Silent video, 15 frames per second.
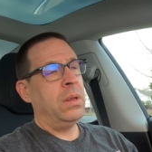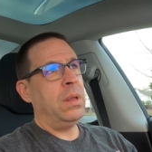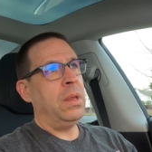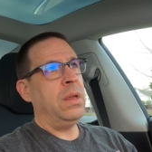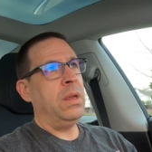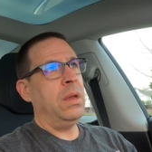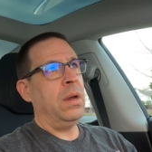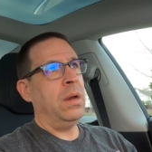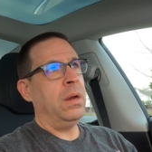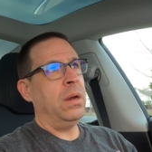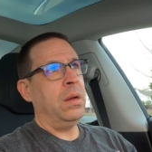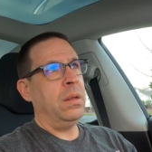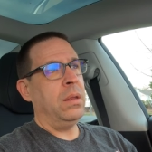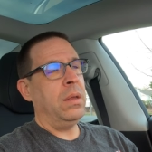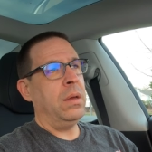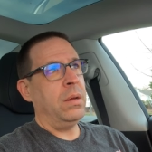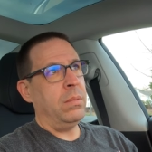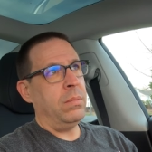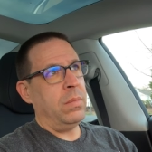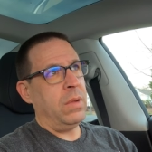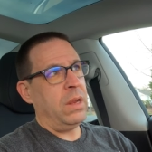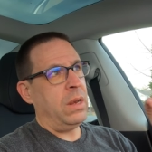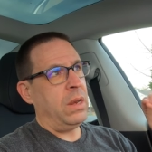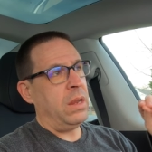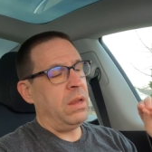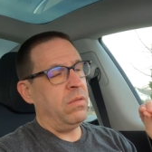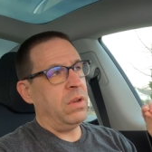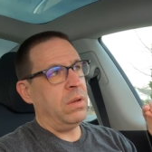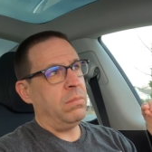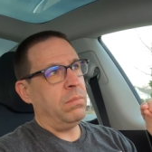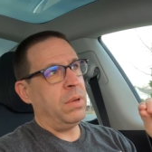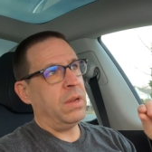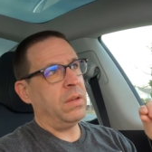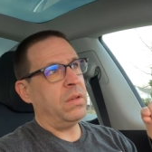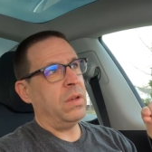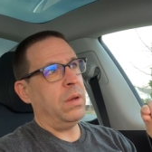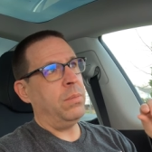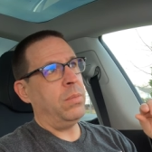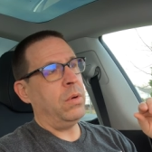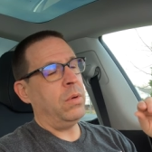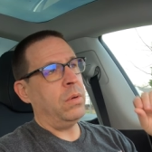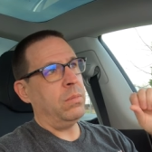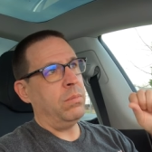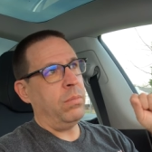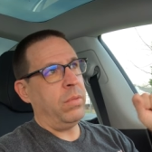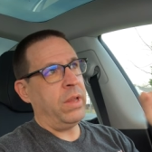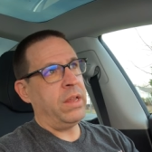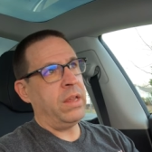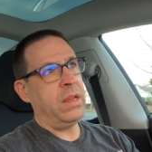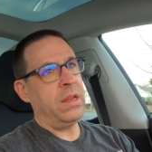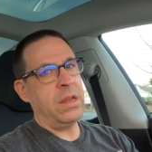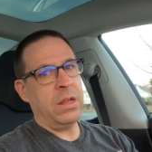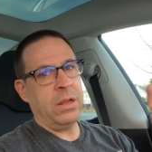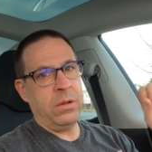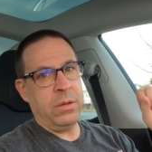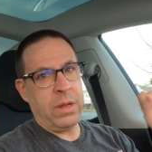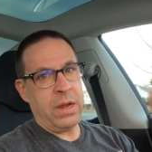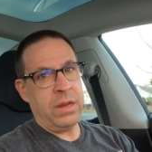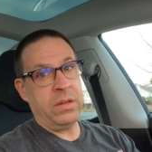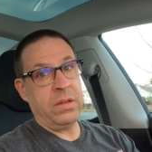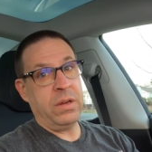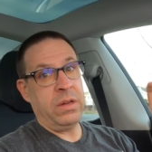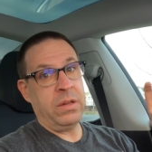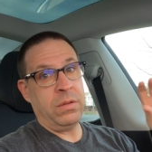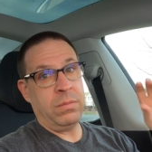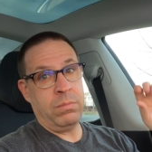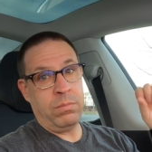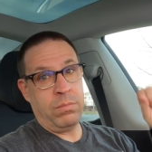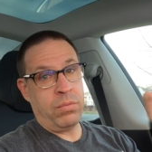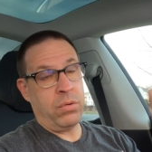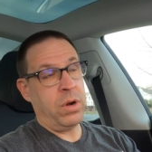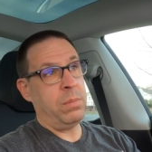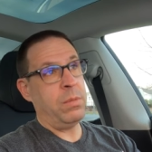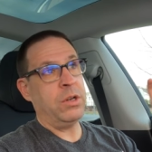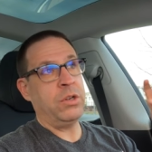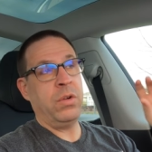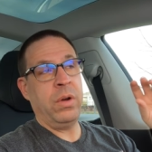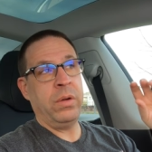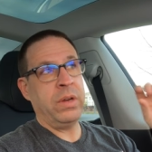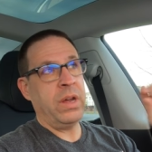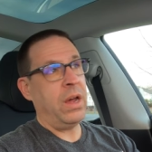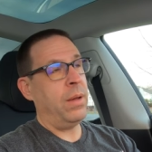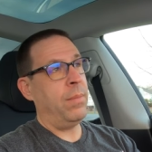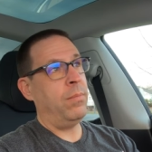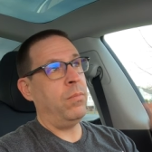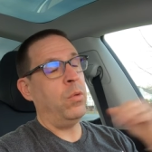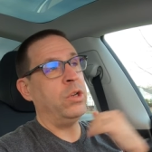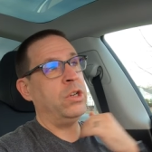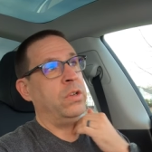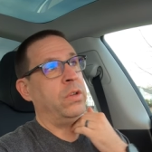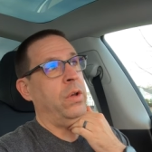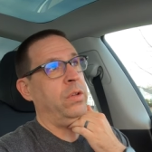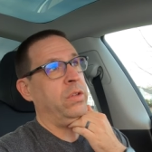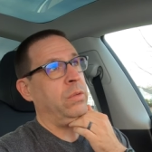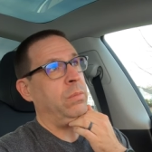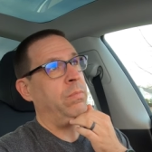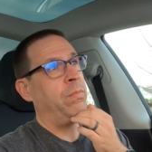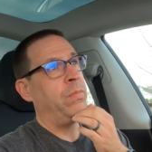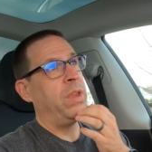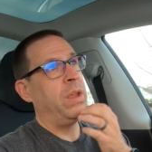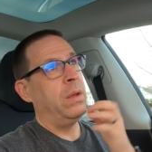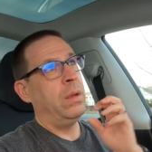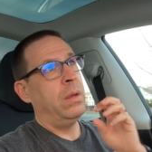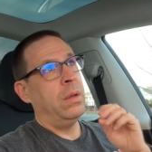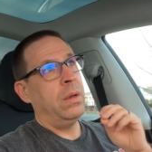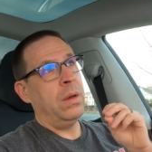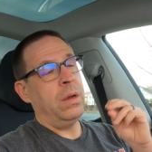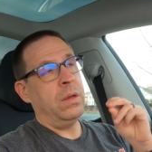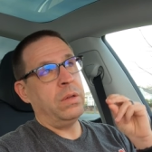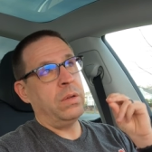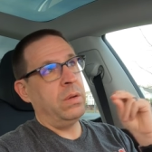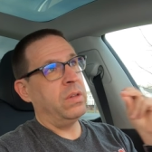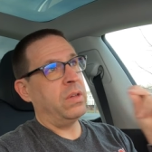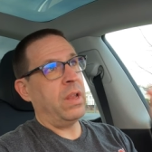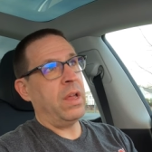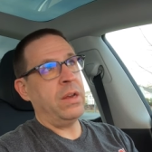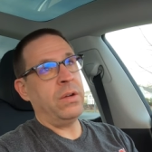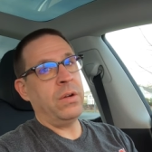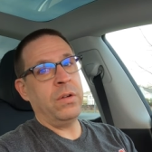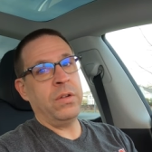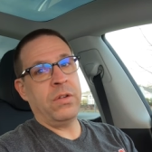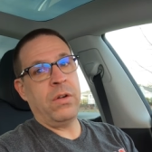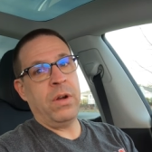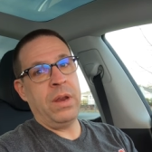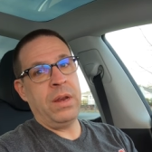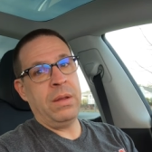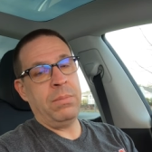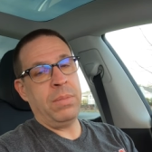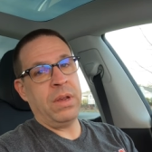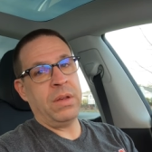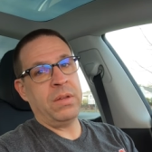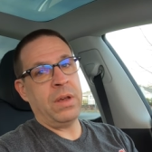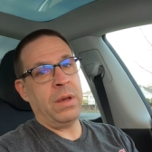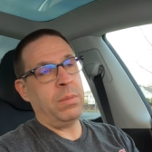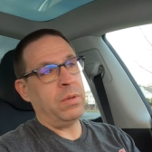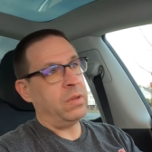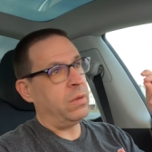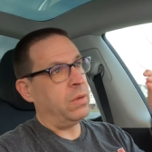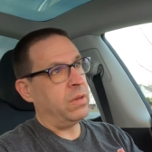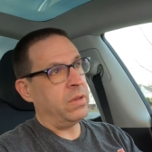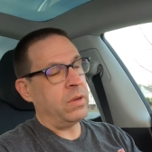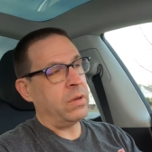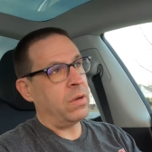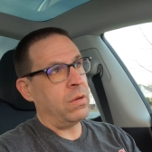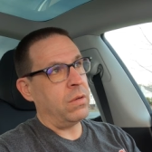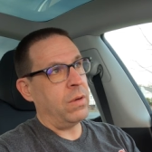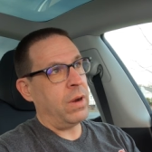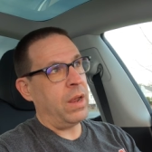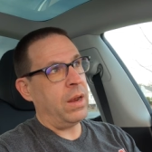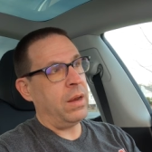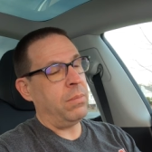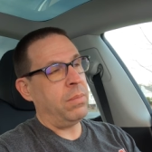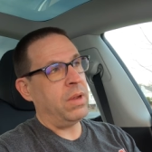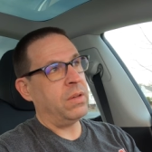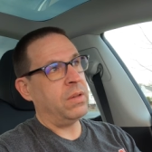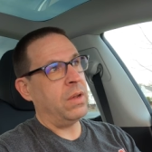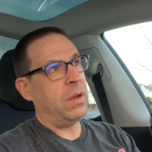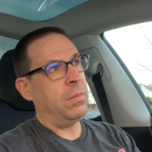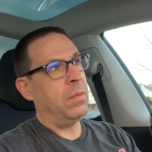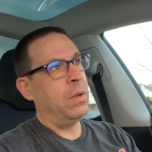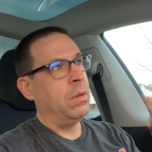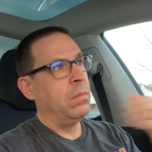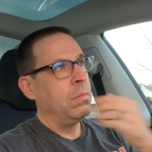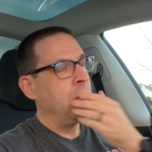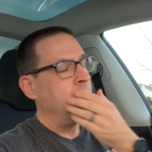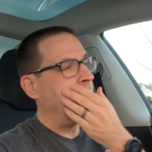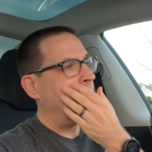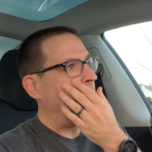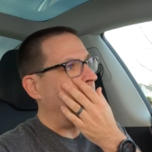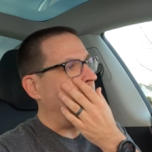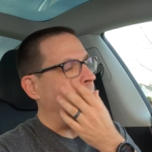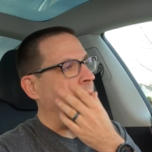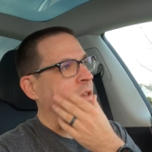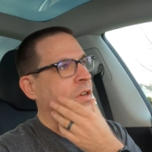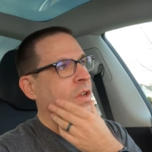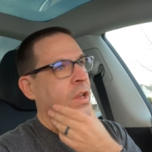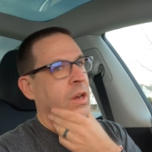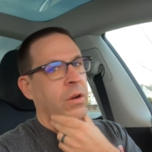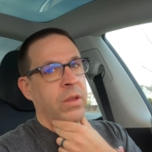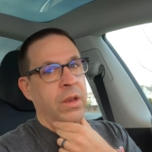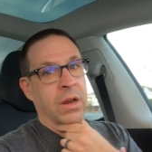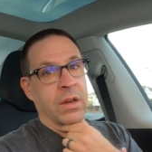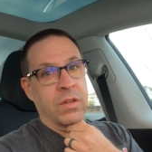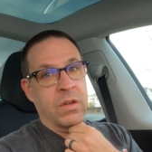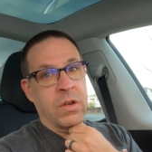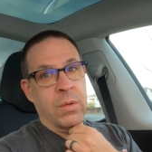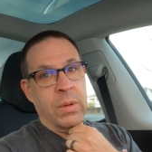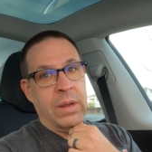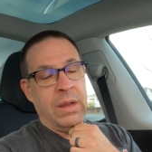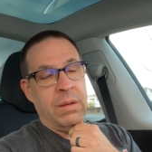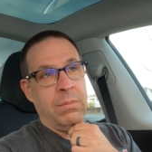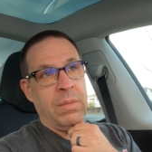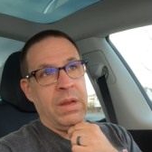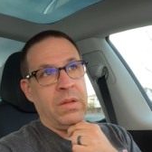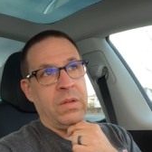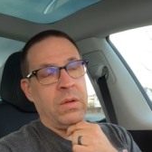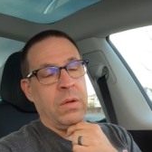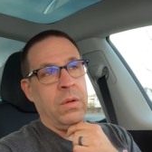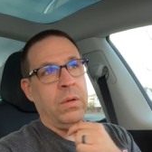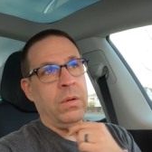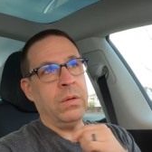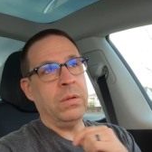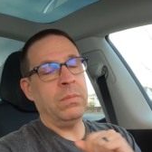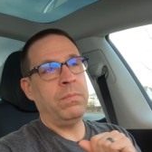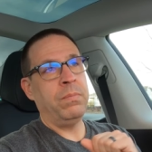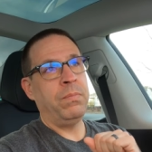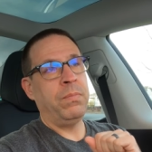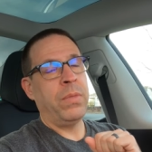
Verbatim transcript: The uh, the it even picks up on blinking yellow lights and it's pretty much real time, which is awesome. Uh, as soon as the light turns green, it picks up. As soon as it turns red, it picks up. Um, it's clear that it's doing it based on